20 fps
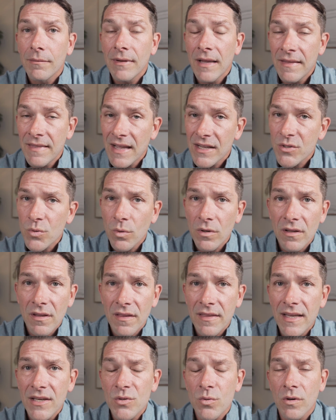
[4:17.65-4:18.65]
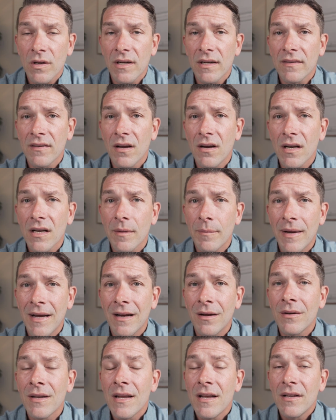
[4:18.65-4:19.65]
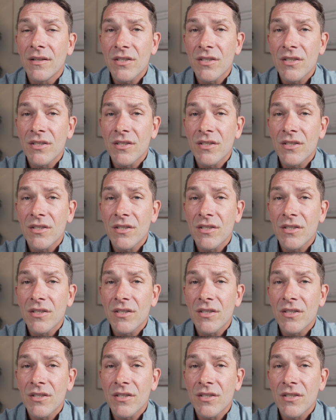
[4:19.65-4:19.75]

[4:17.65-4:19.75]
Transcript: and that's one of the things we're gonna talk about,